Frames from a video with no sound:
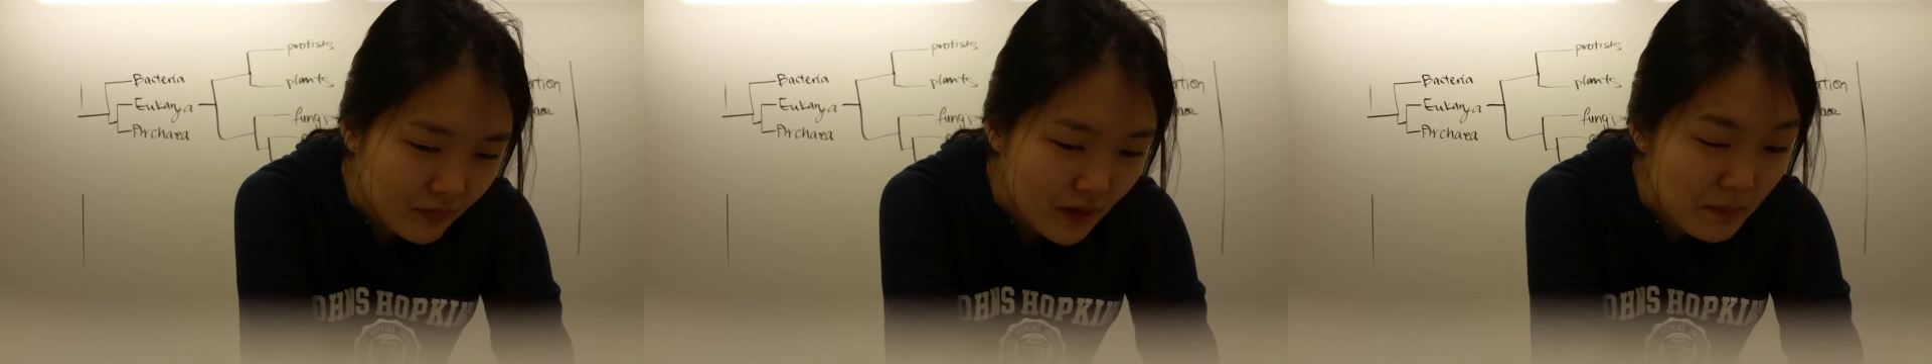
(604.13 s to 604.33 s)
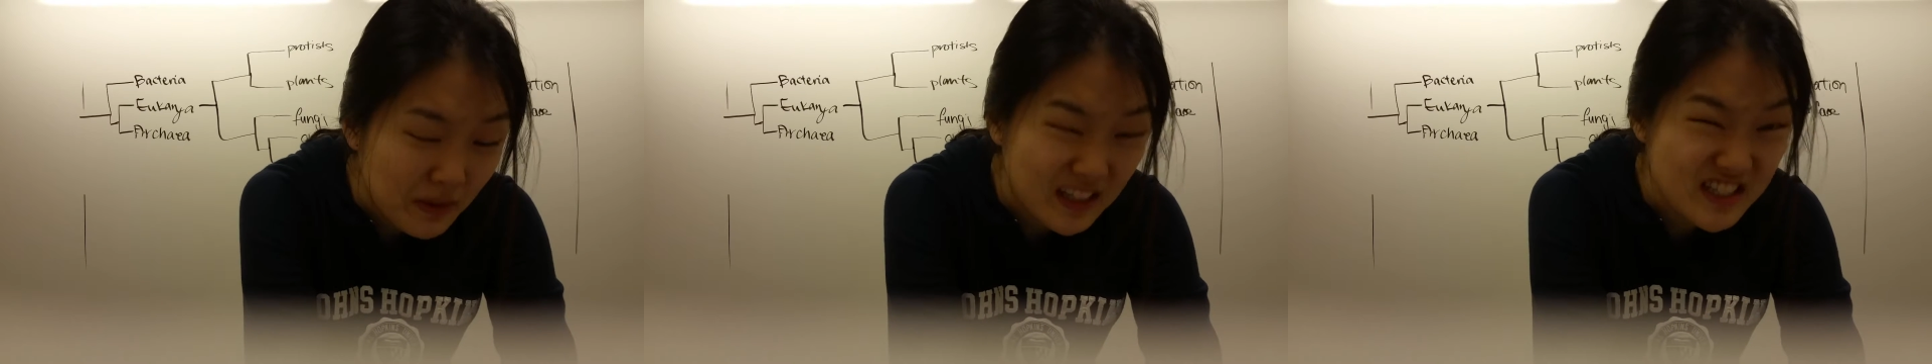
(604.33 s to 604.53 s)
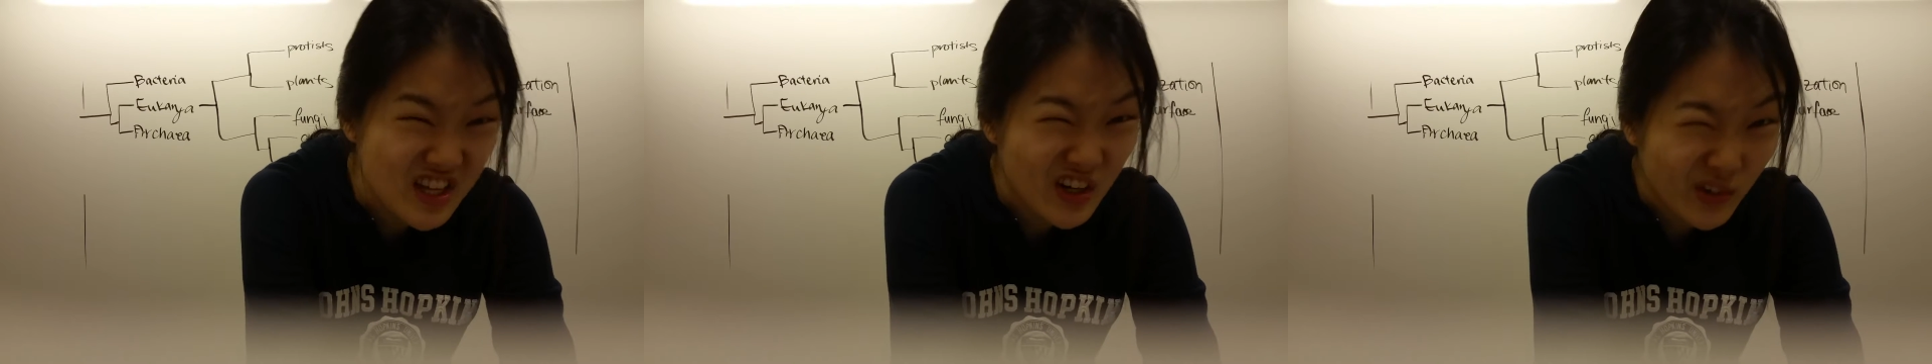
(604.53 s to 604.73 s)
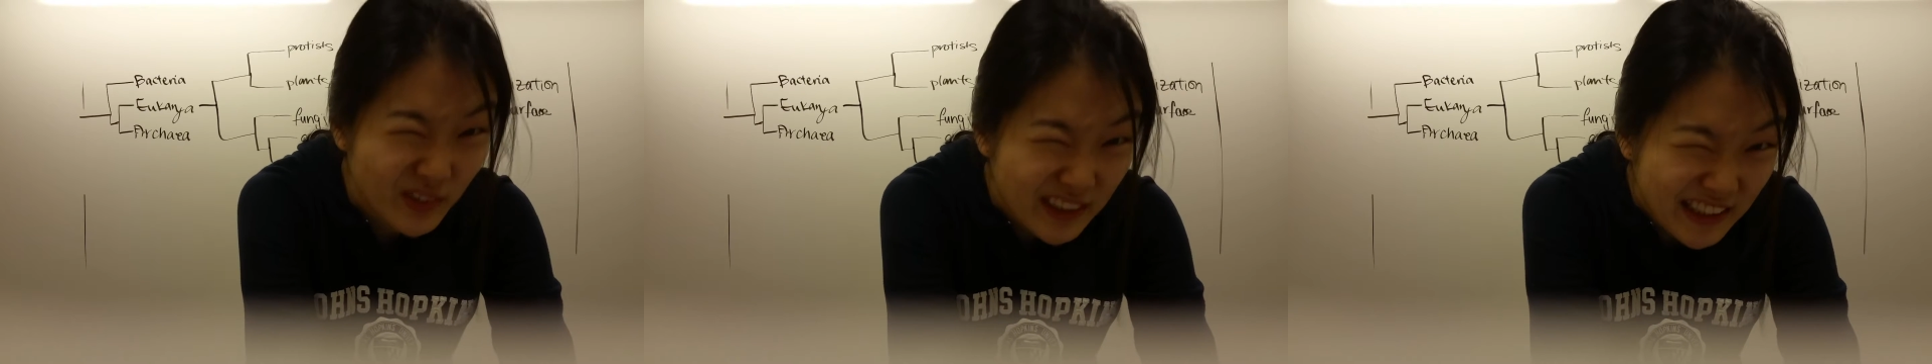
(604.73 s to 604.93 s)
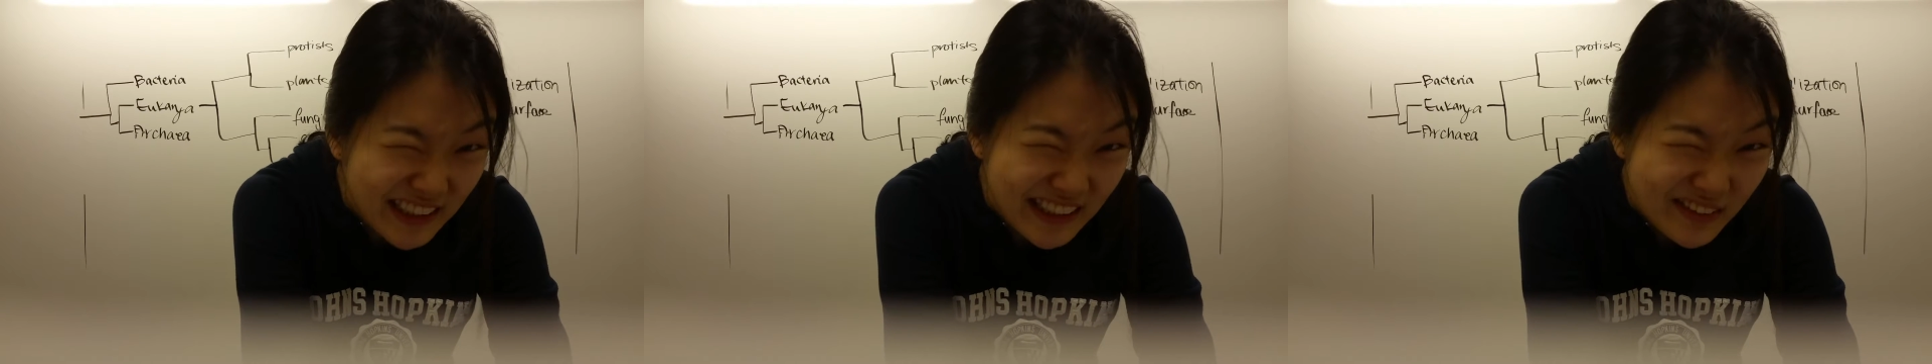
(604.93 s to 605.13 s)
because they don't
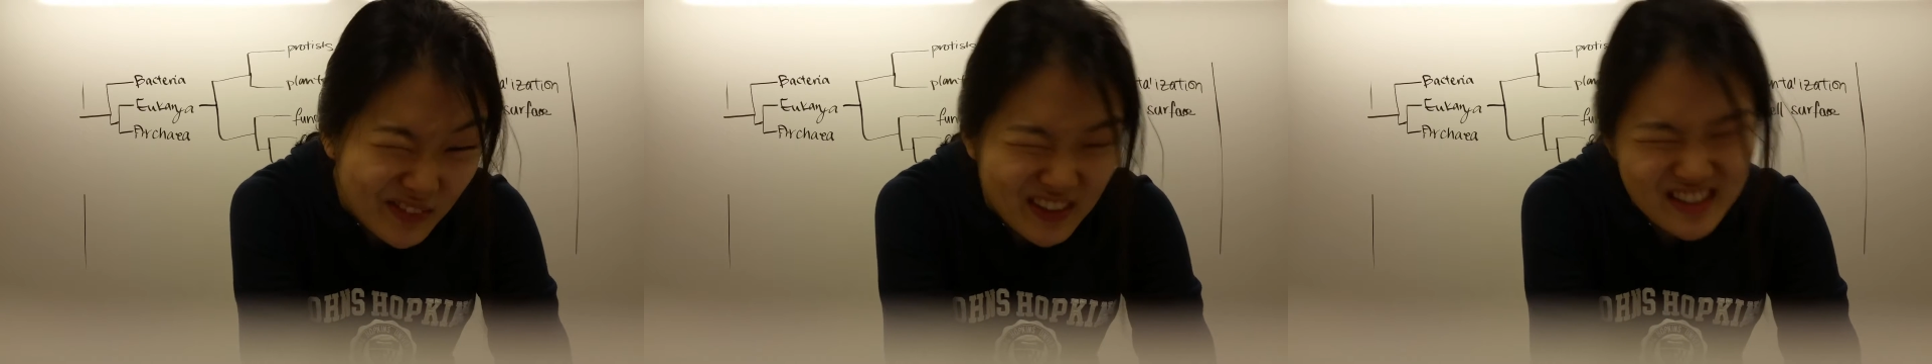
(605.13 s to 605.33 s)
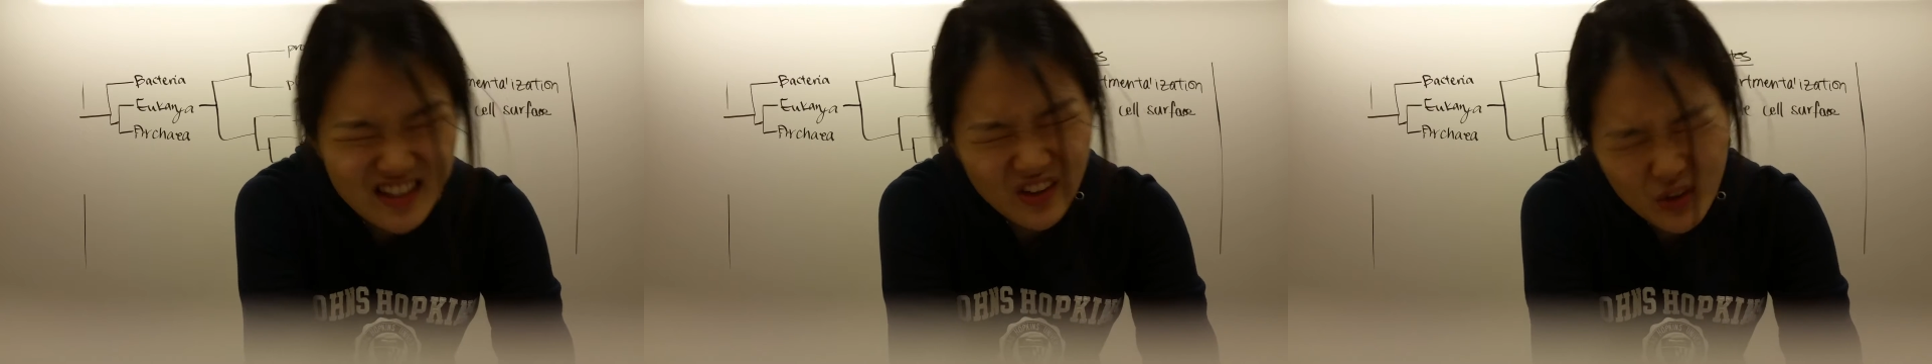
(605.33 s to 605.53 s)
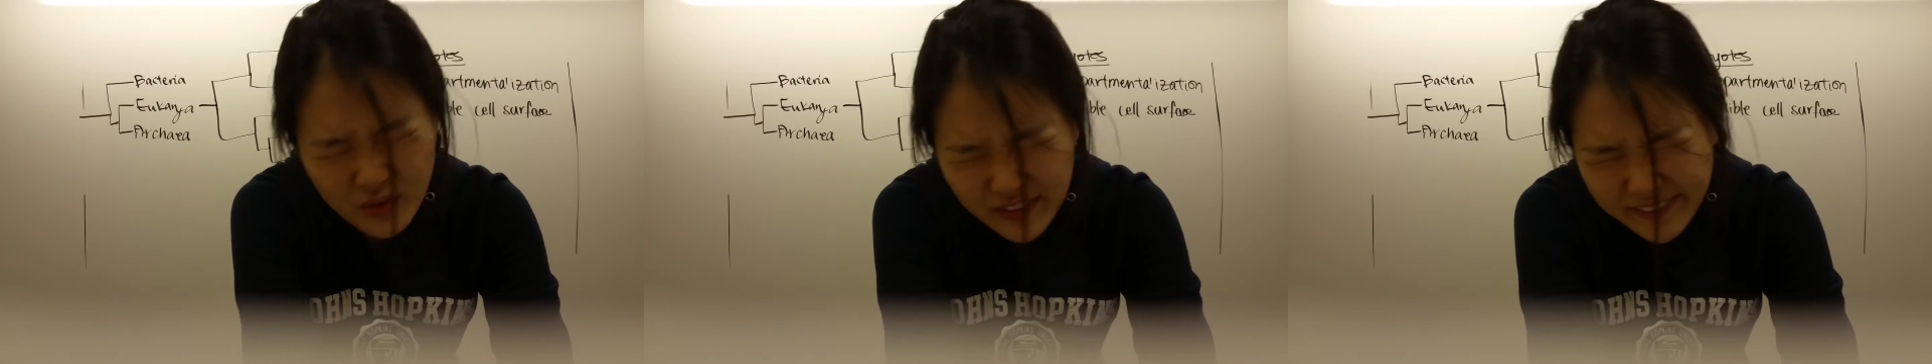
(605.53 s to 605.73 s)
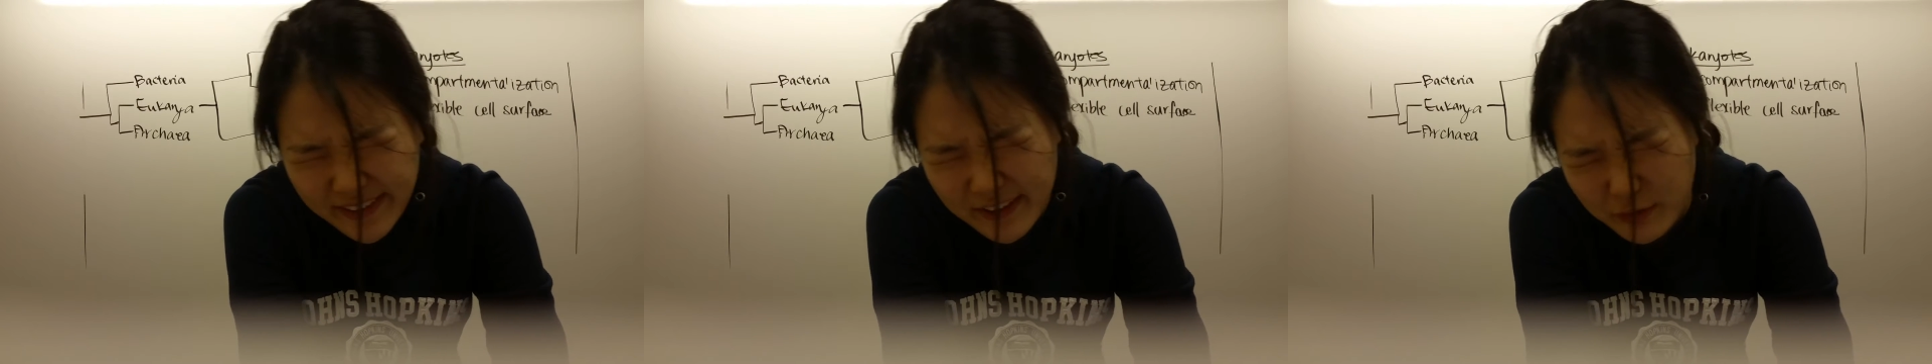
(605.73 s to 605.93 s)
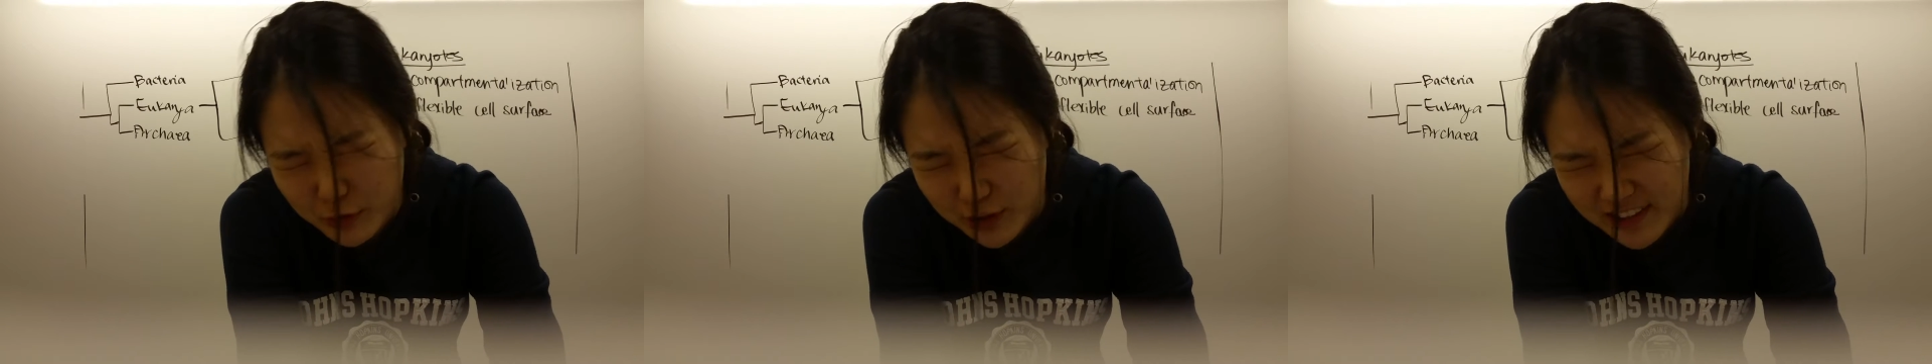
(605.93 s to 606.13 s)
need it, because they don't really
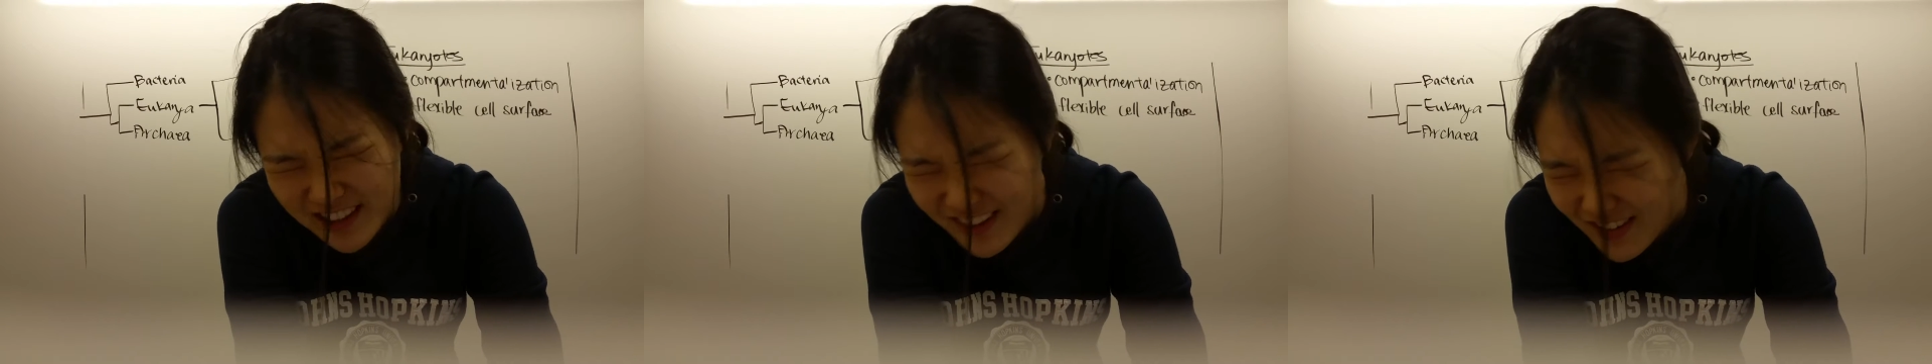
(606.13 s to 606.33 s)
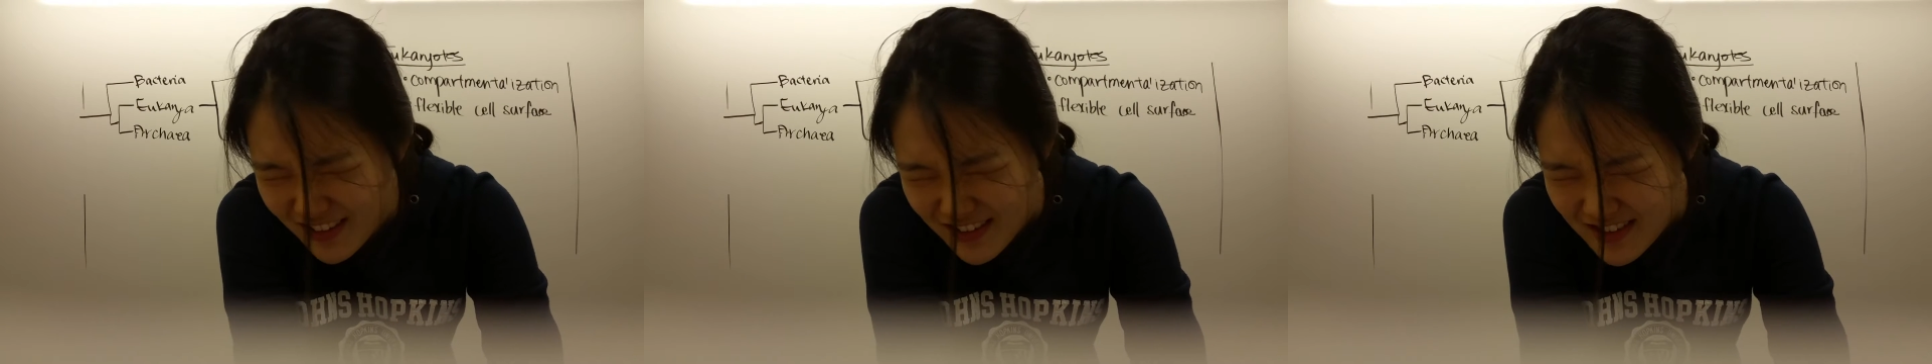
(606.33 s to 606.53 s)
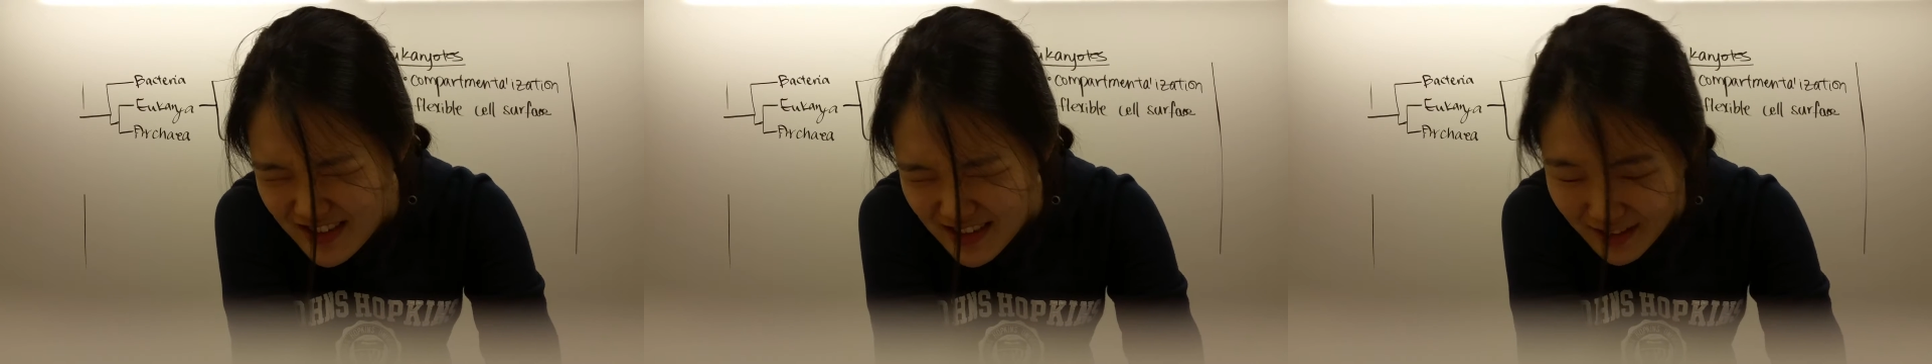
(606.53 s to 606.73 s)
have organelles.